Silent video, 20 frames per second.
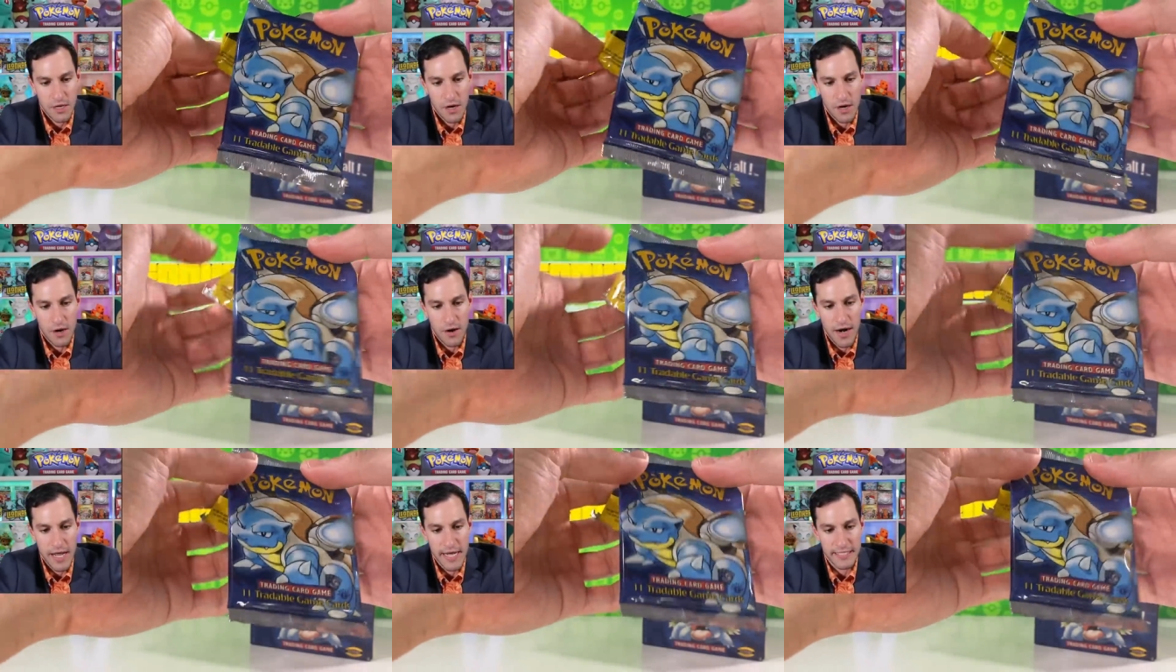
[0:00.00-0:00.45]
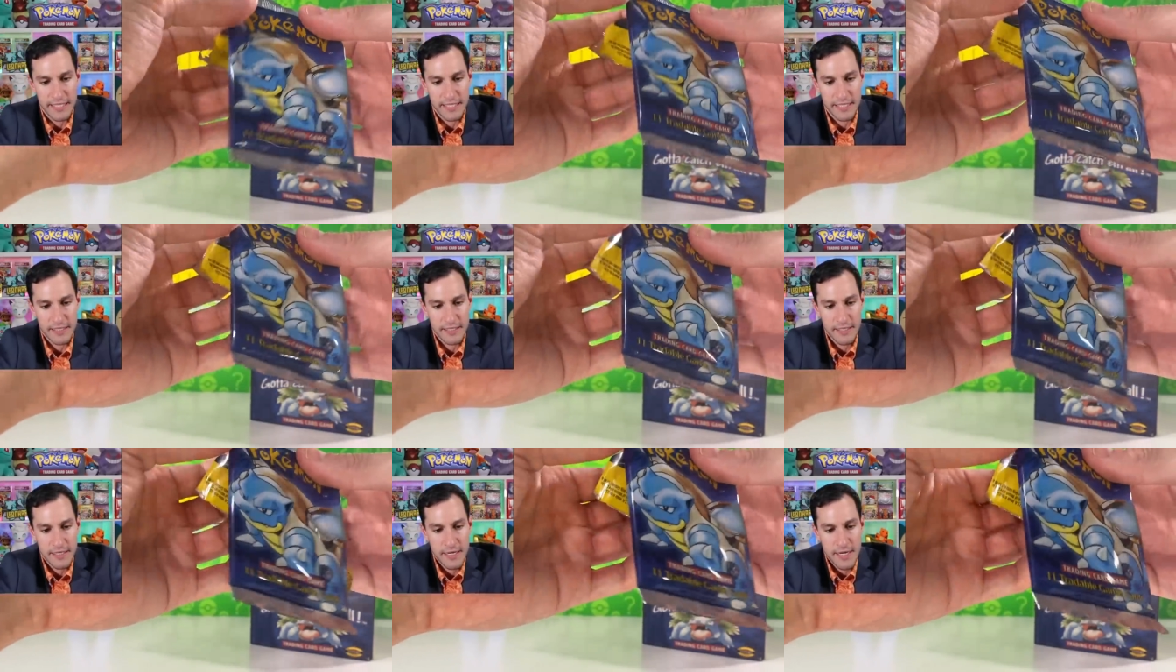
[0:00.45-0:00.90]
All right.
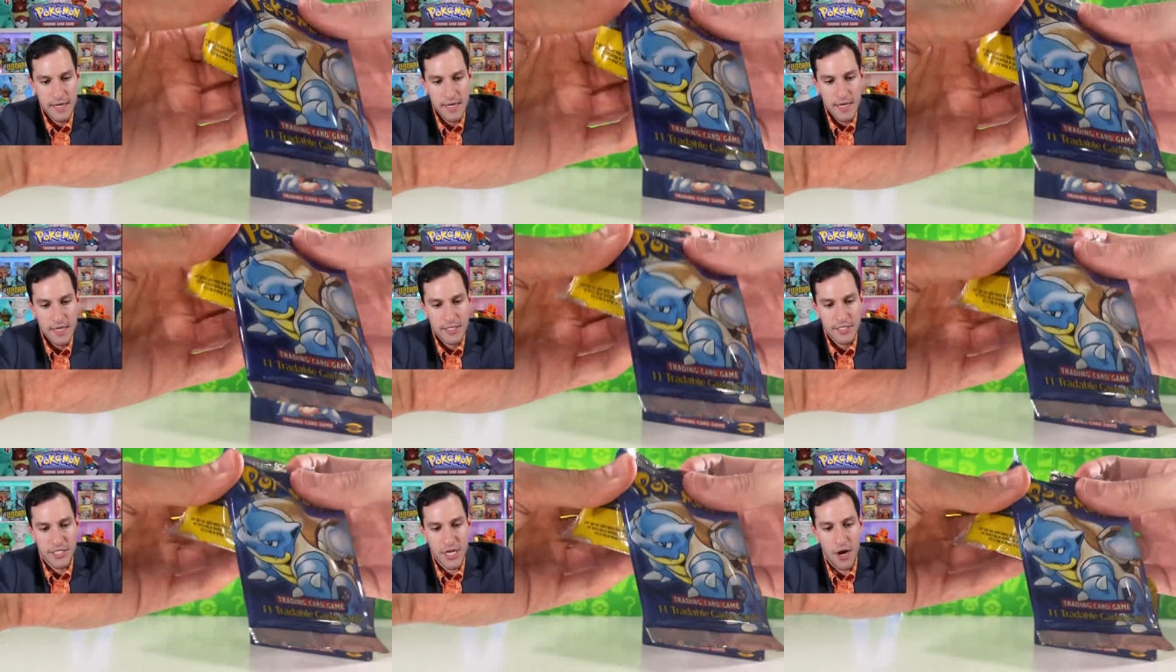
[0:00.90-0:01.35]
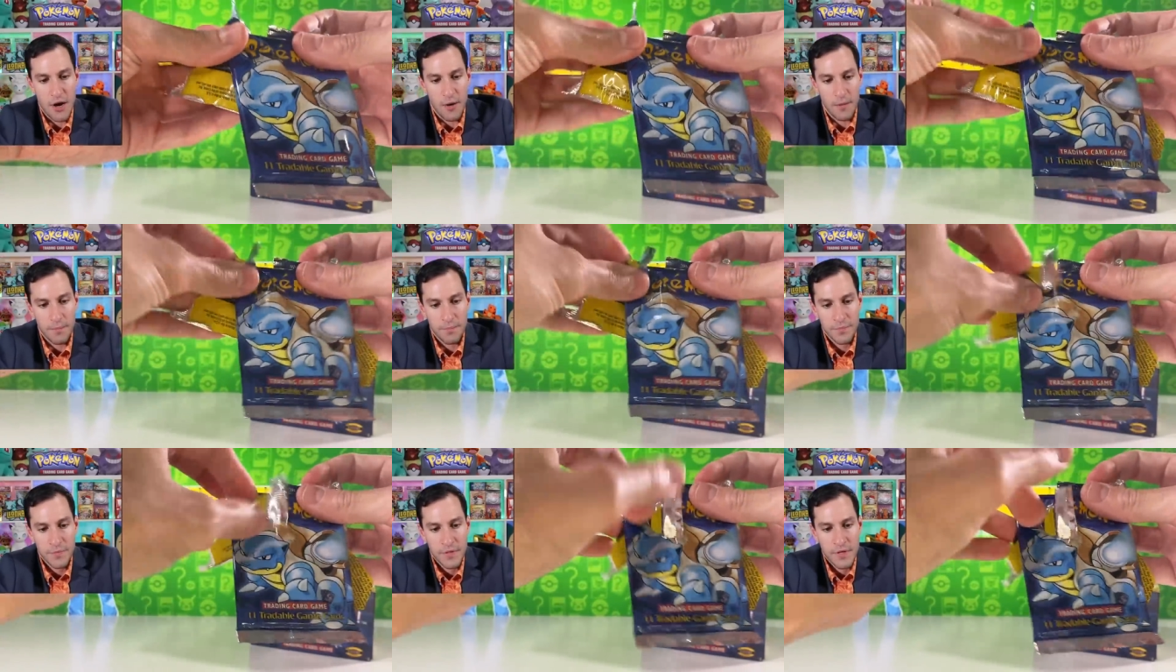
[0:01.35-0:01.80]

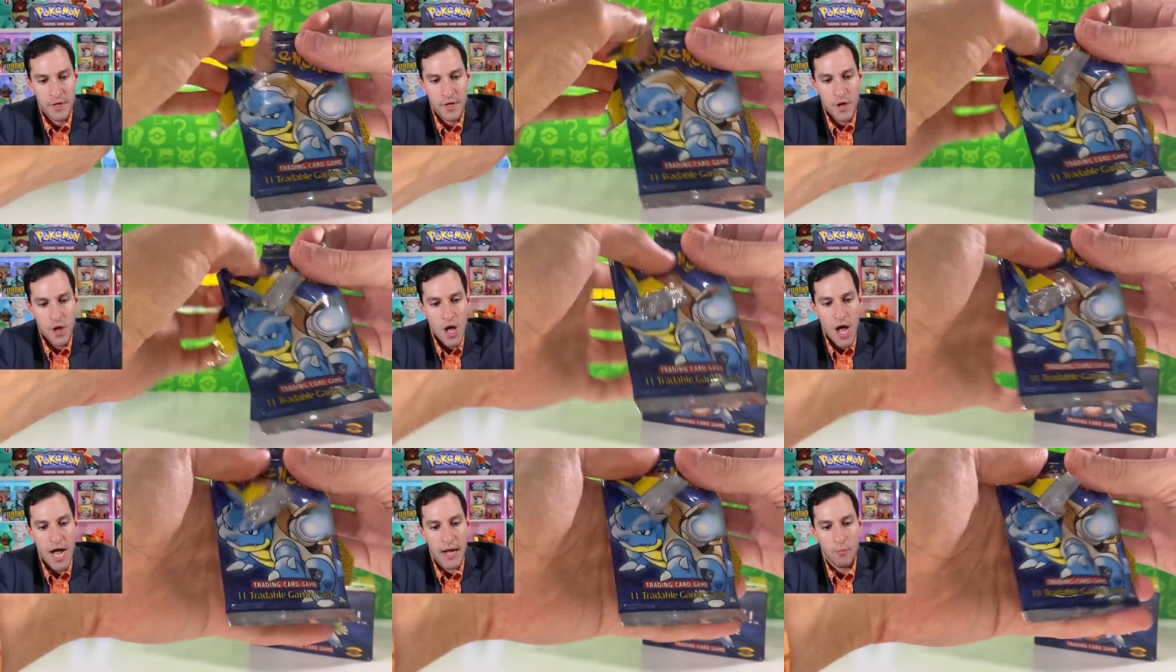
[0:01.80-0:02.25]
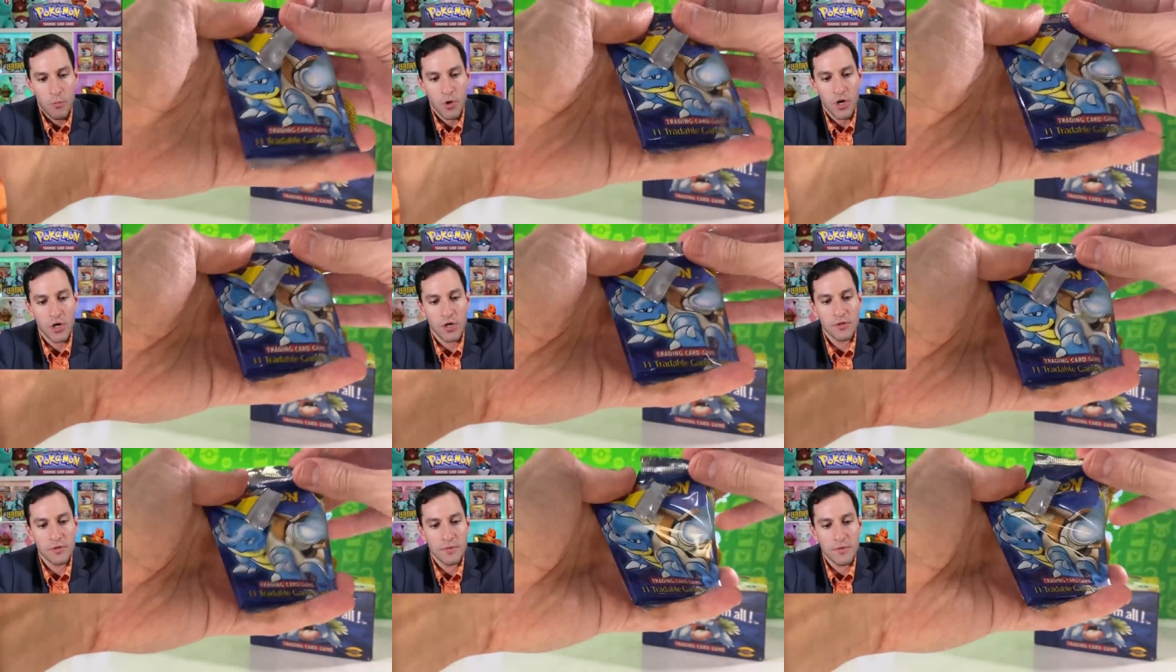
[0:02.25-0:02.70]
So, I
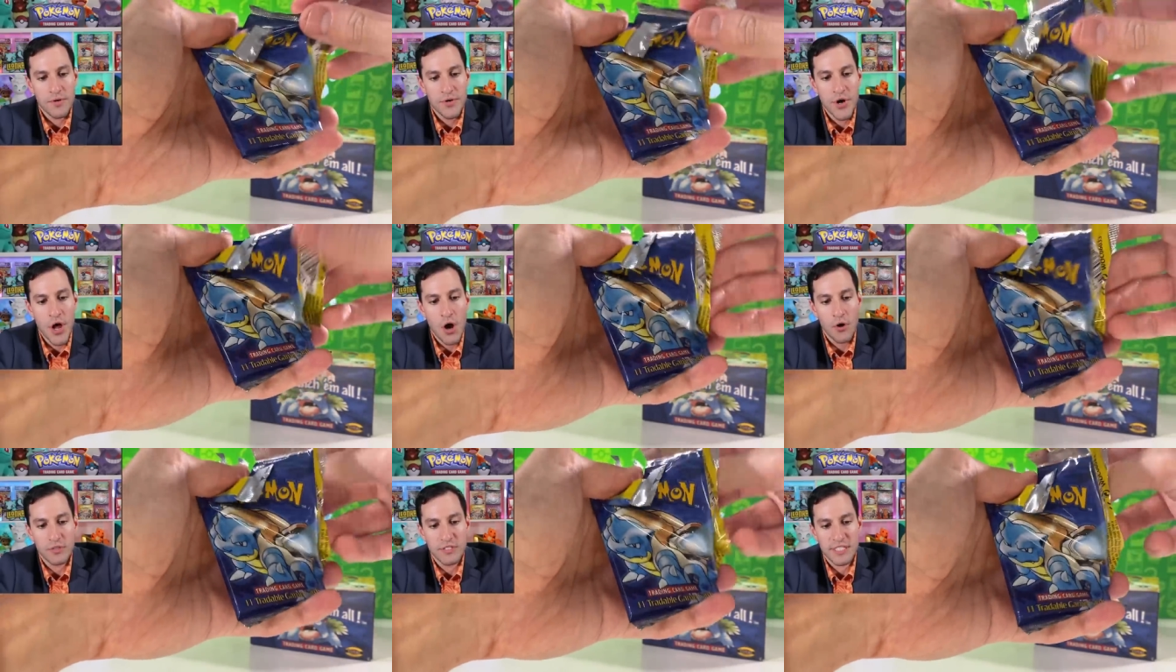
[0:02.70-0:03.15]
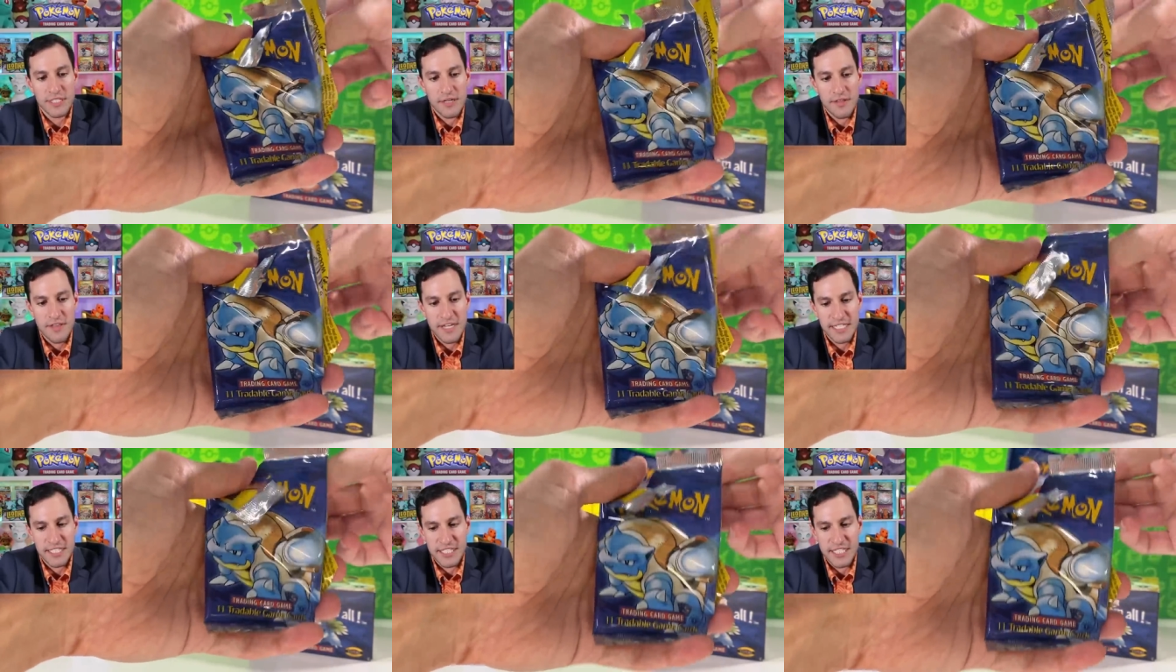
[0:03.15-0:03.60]
will note
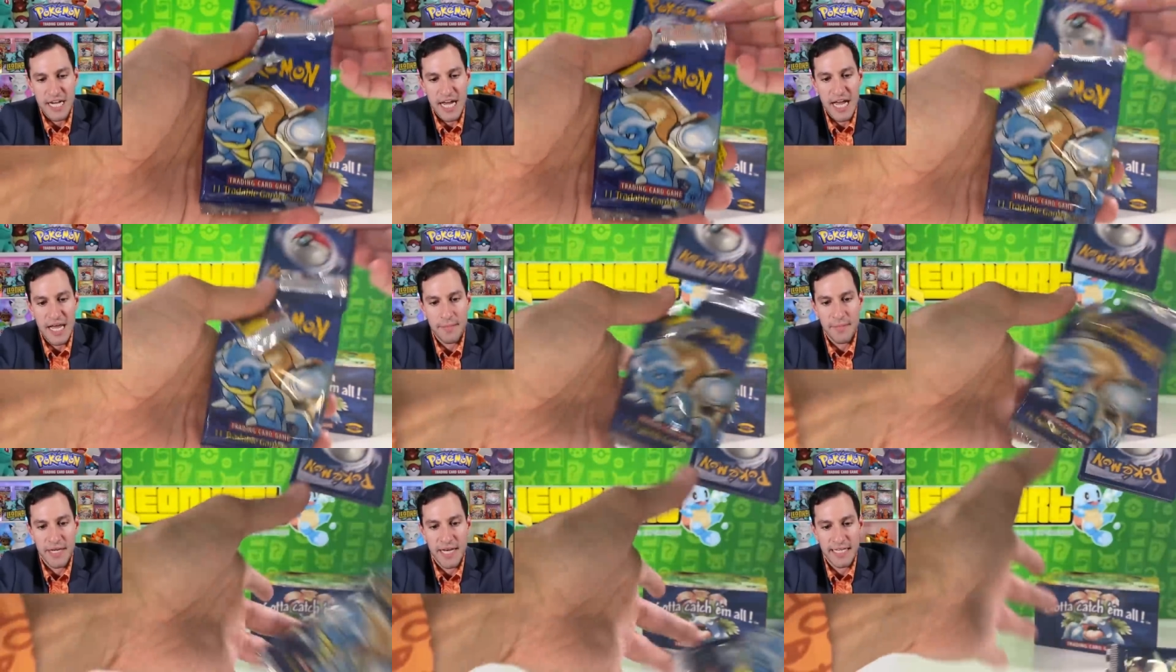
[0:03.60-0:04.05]
this time,